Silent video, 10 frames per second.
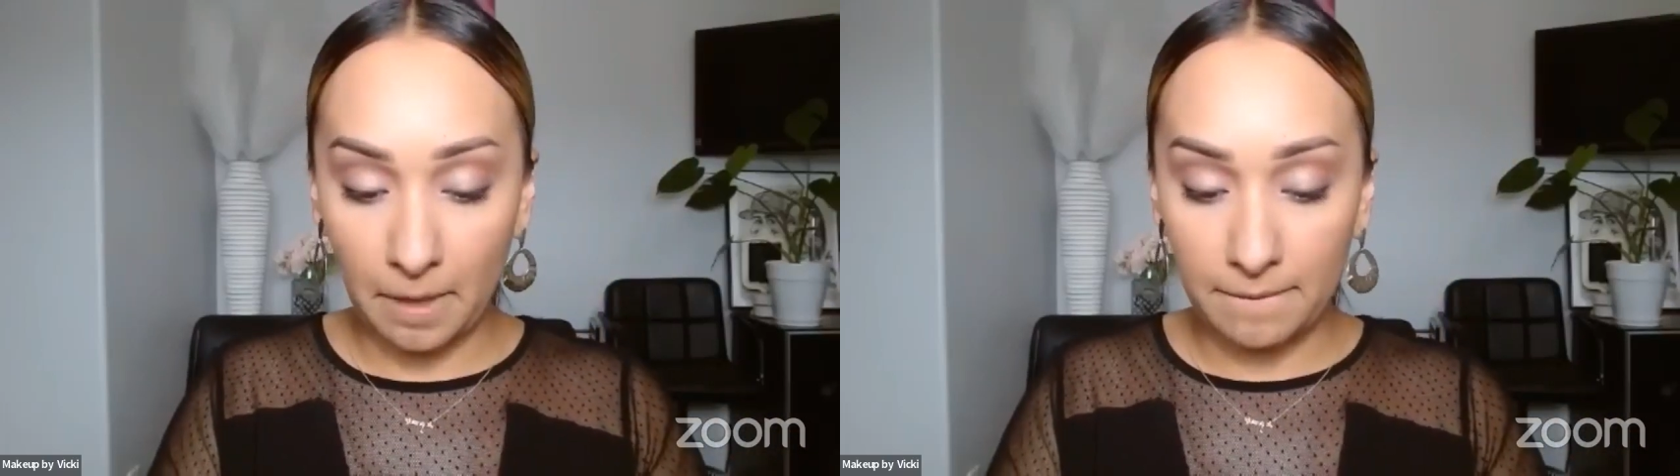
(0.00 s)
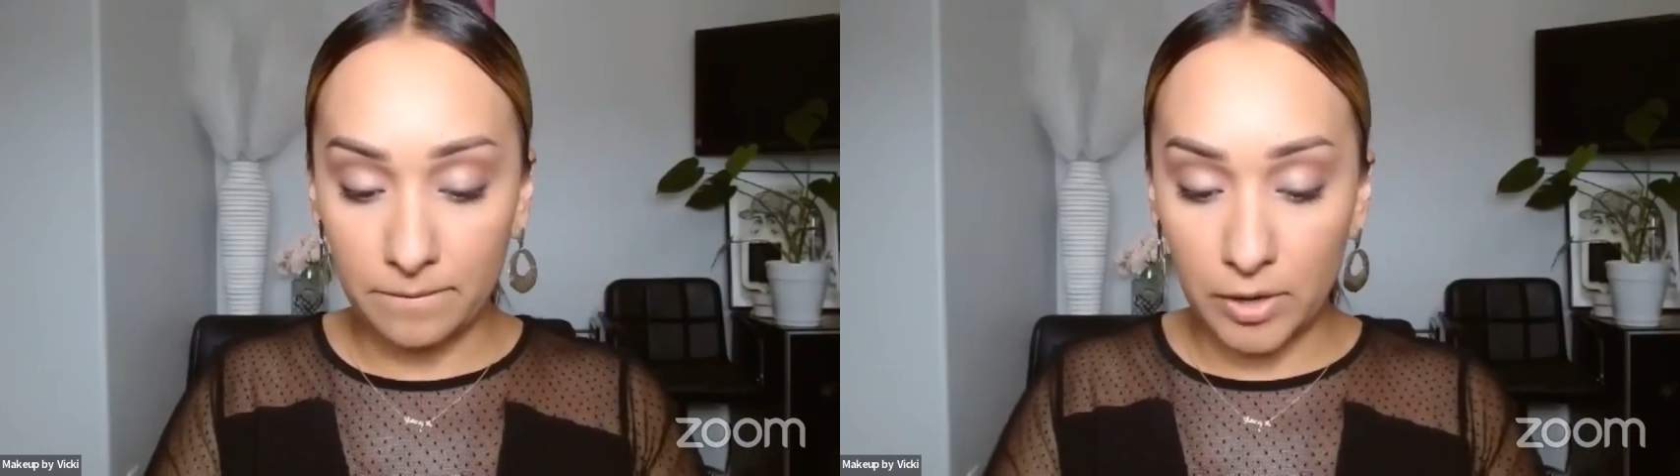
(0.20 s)

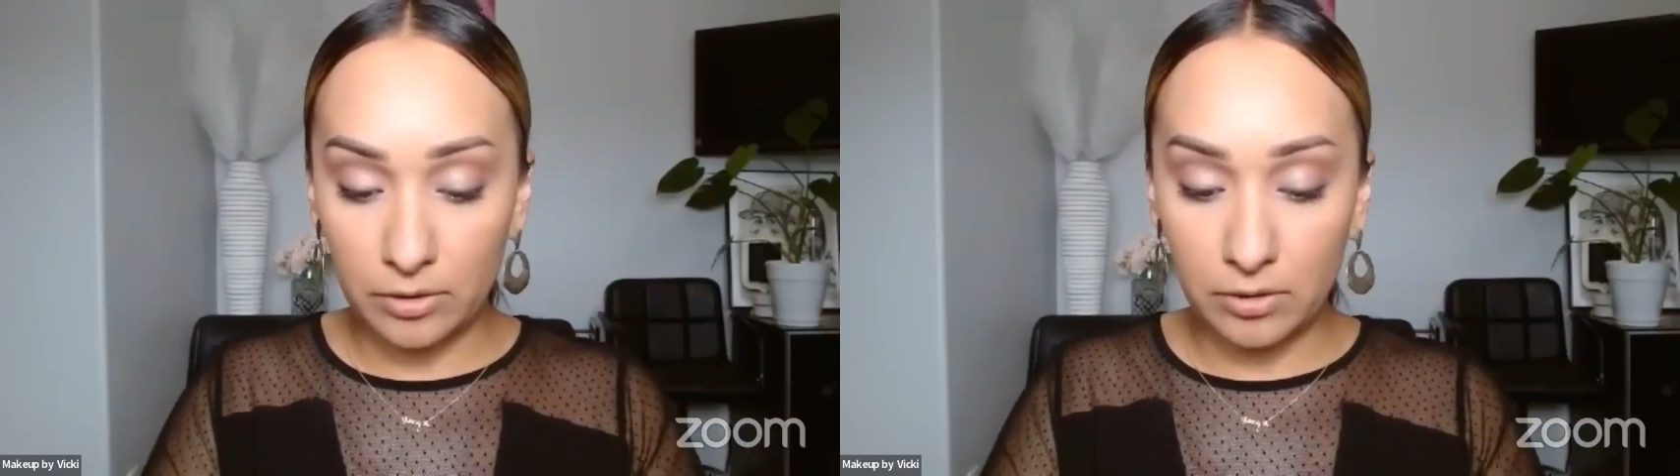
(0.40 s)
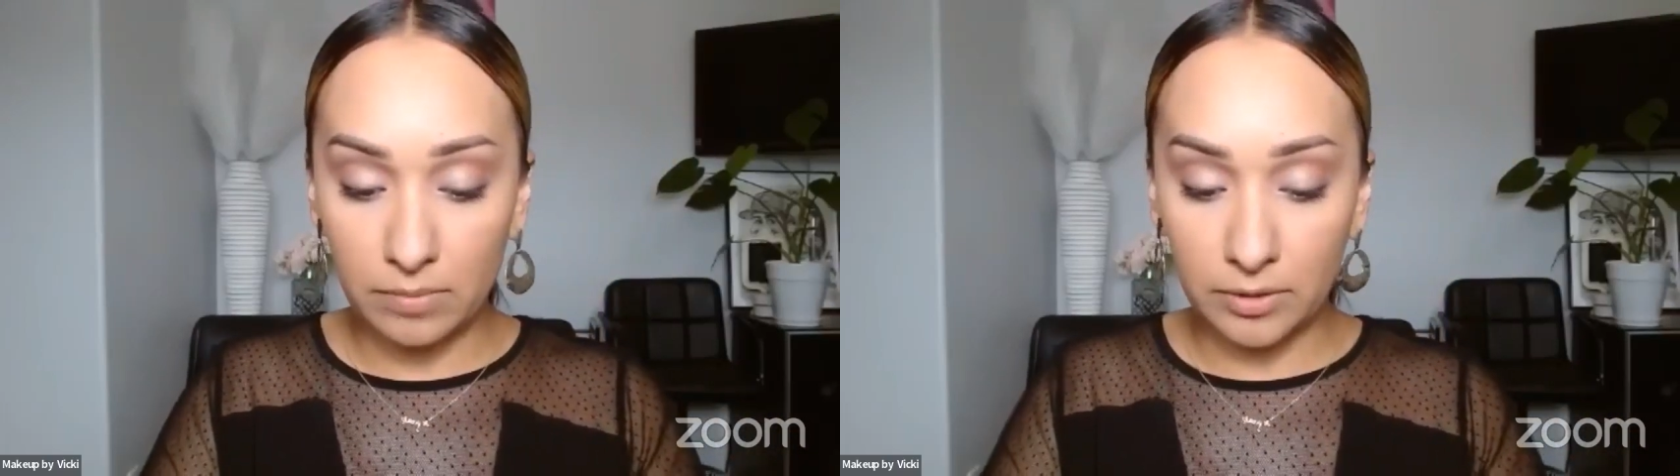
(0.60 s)

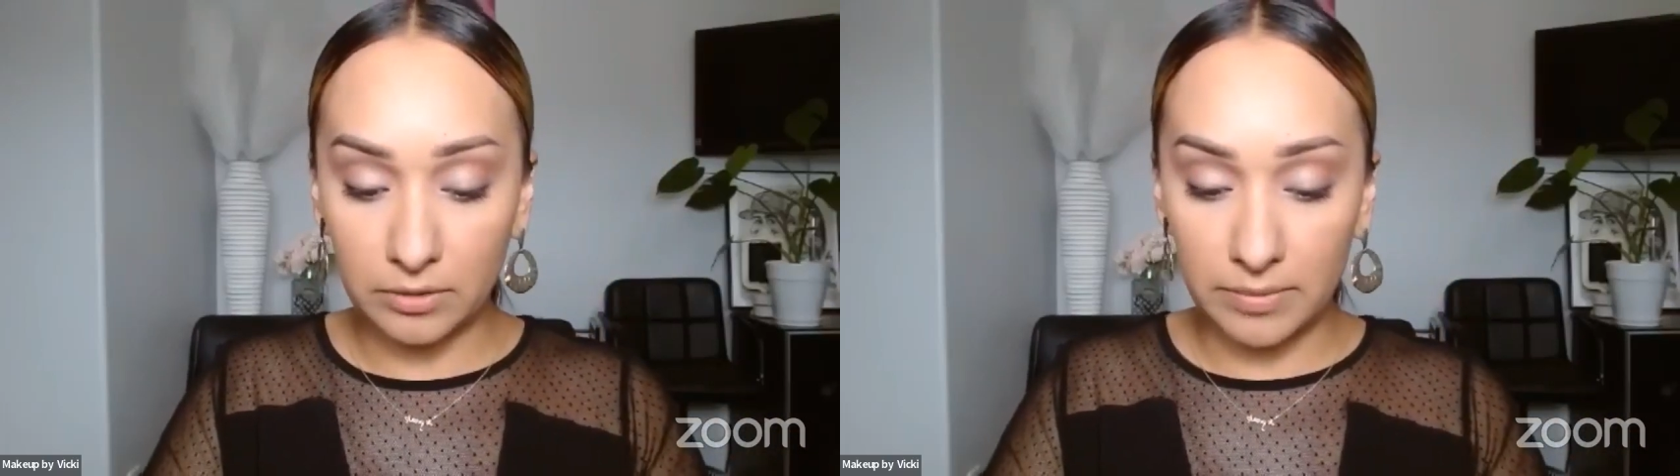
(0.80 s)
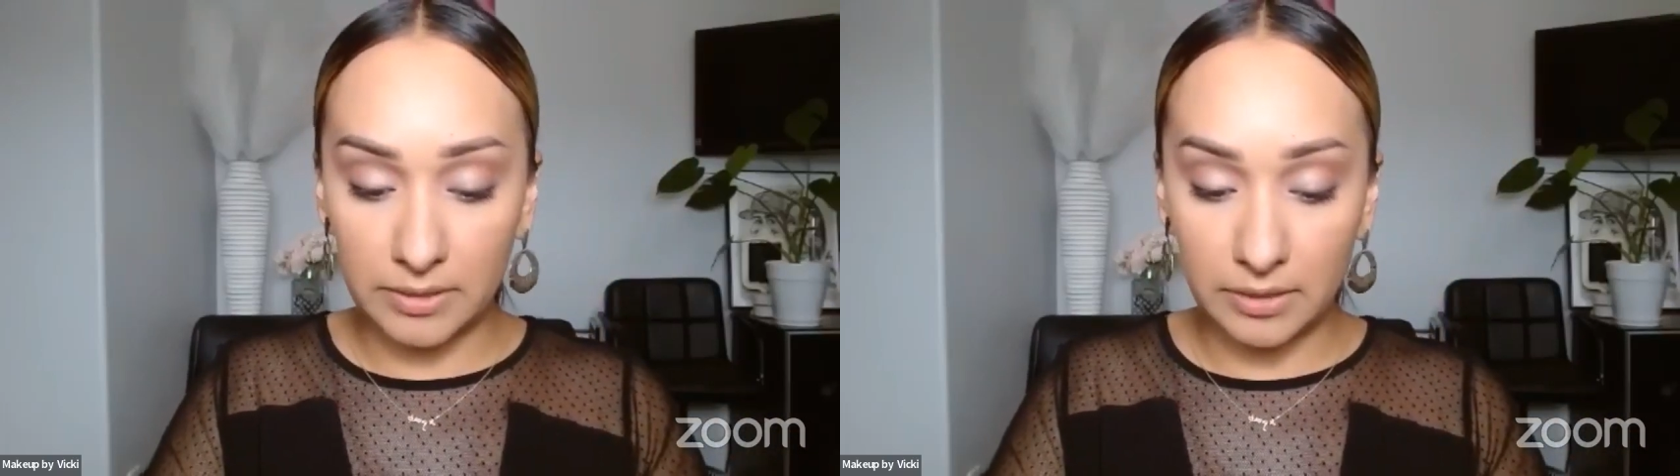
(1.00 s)
volume
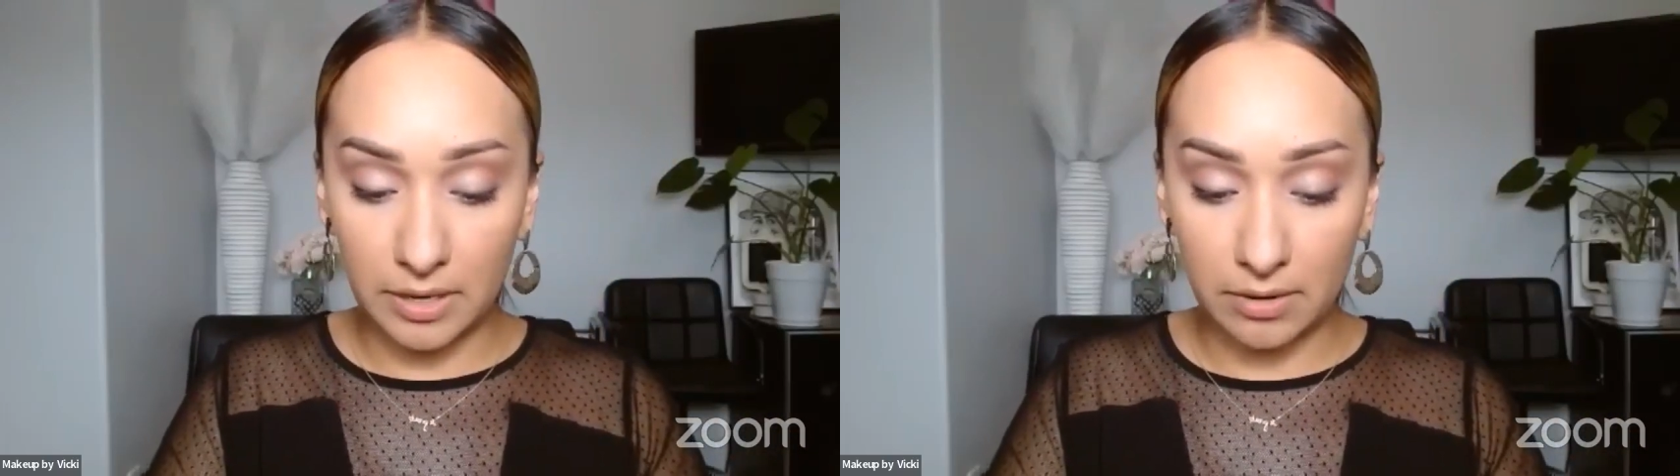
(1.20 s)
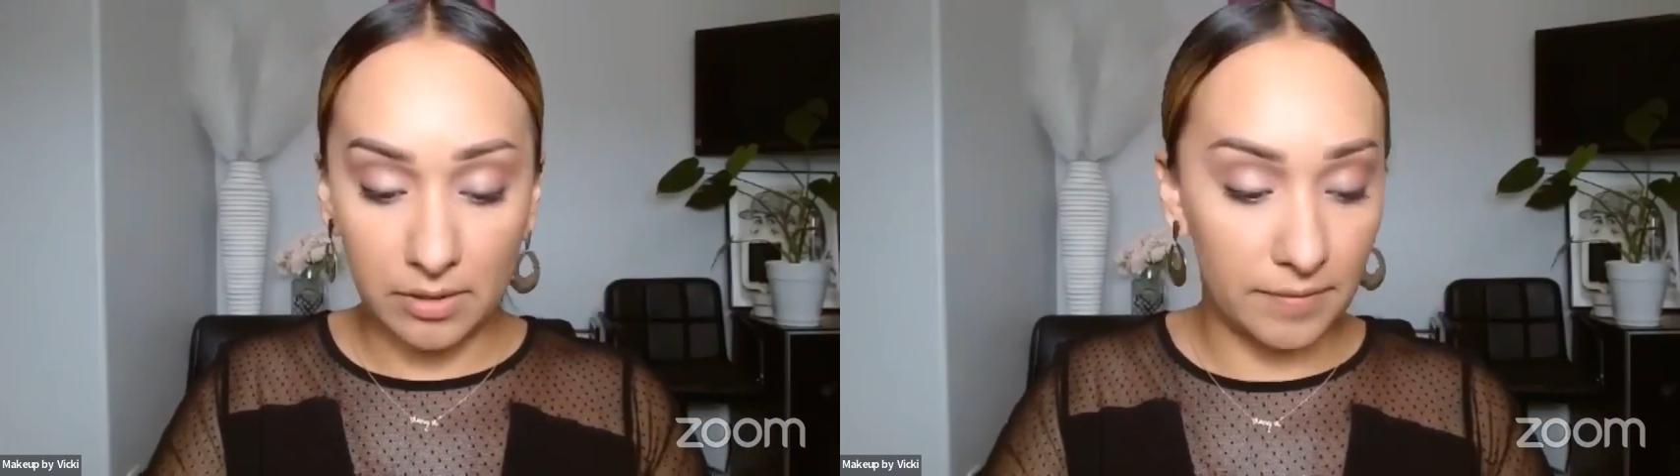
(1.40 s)
building
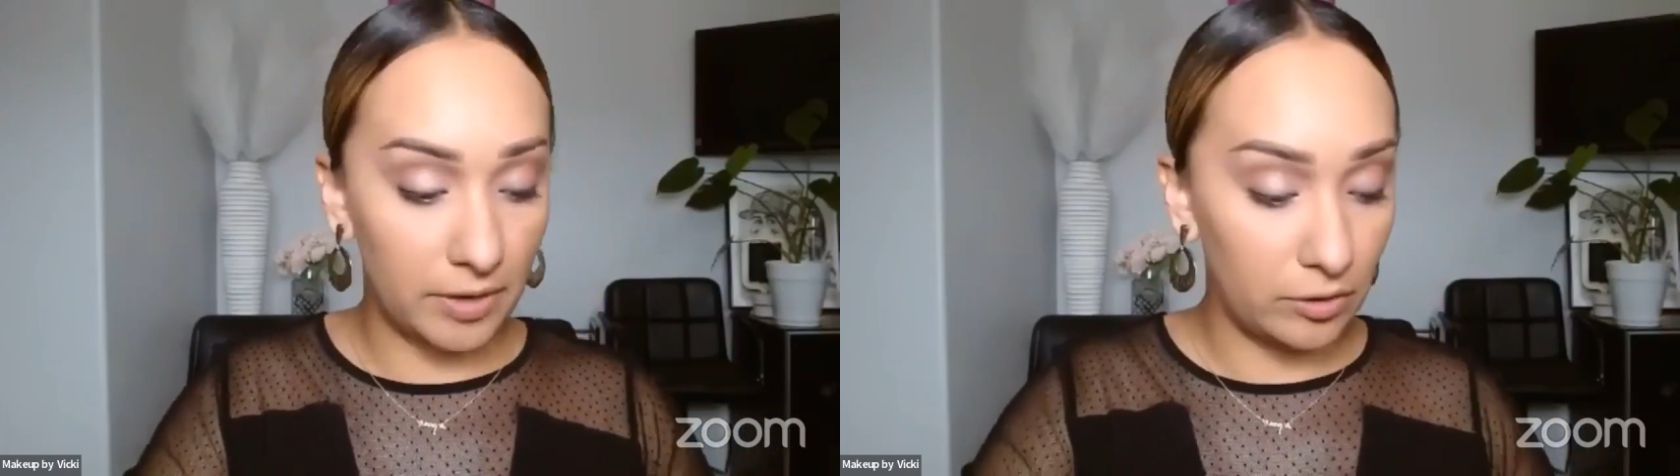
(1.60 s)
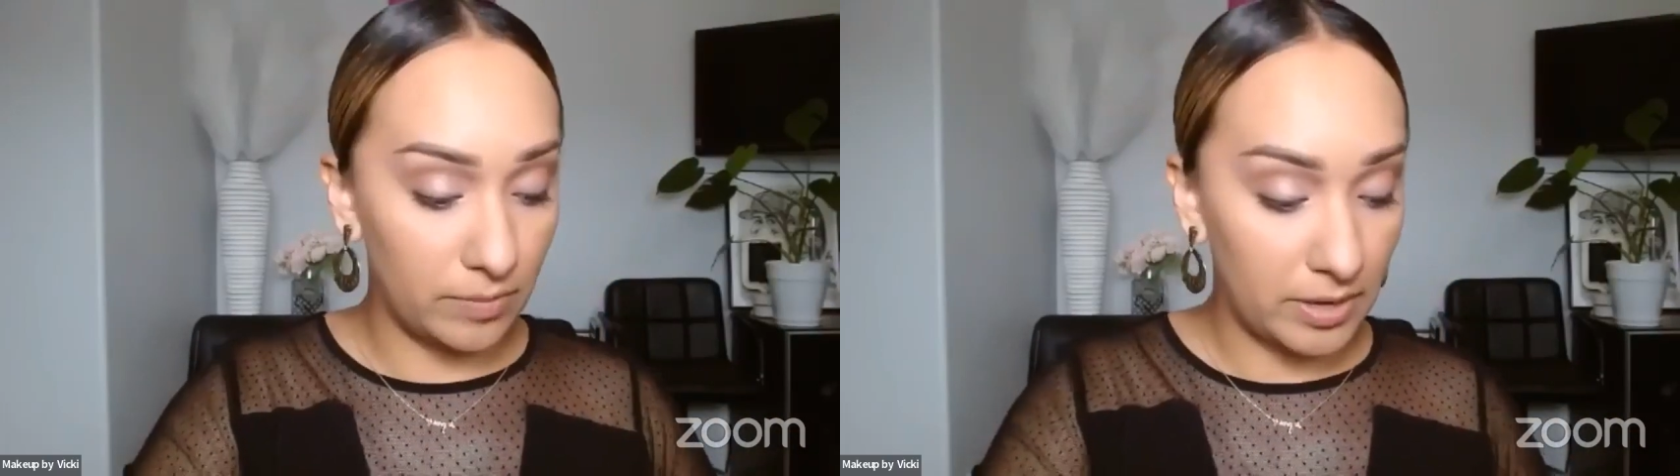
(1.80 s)
mascara, the
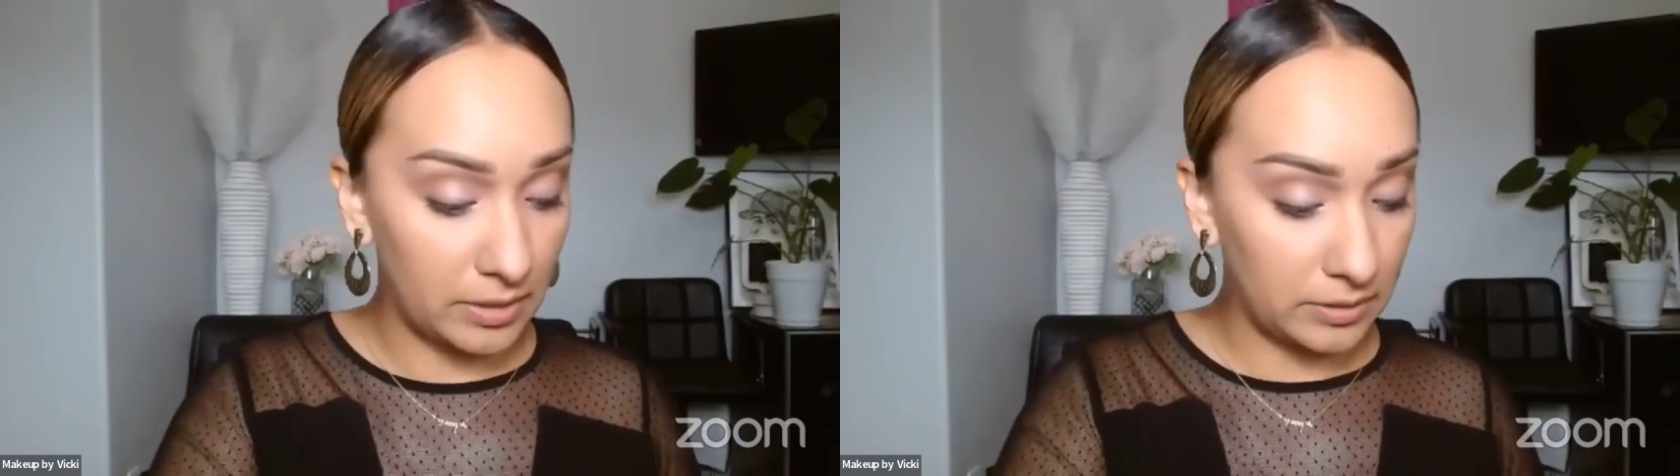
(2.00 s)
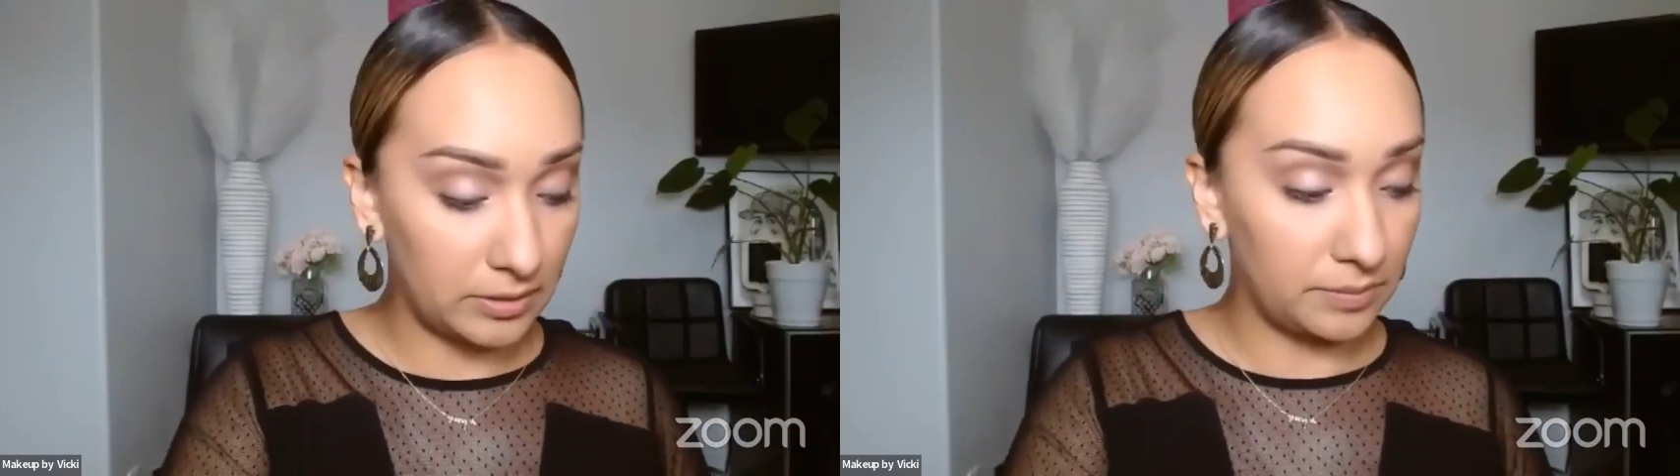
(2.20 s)

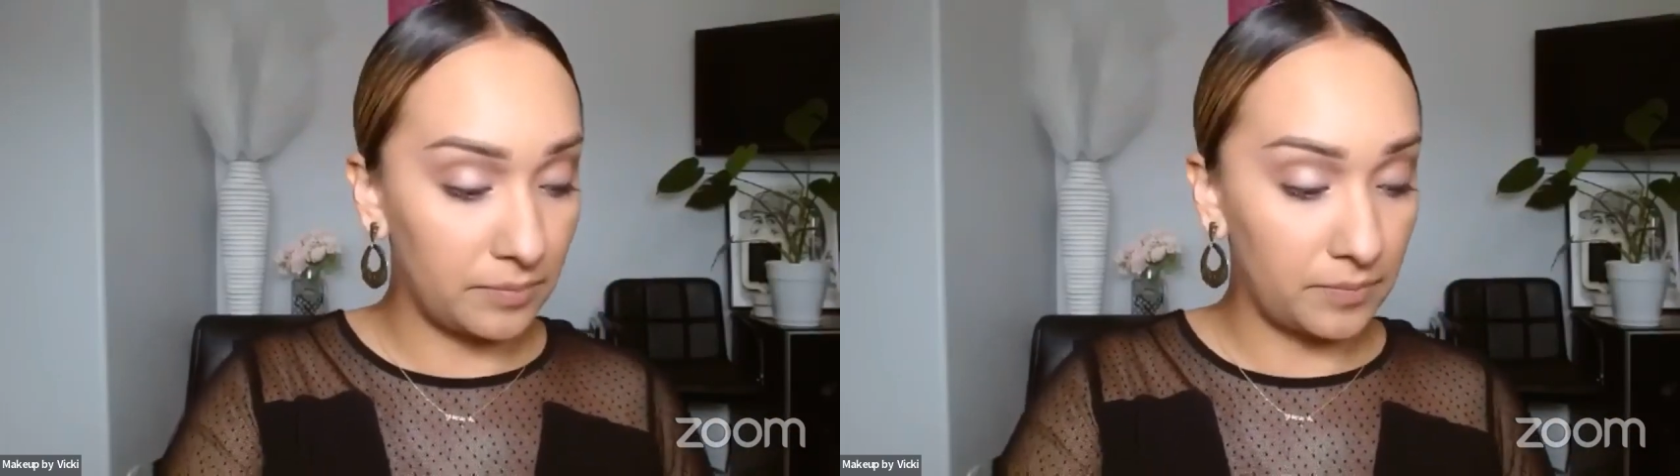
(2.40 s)
Volumize.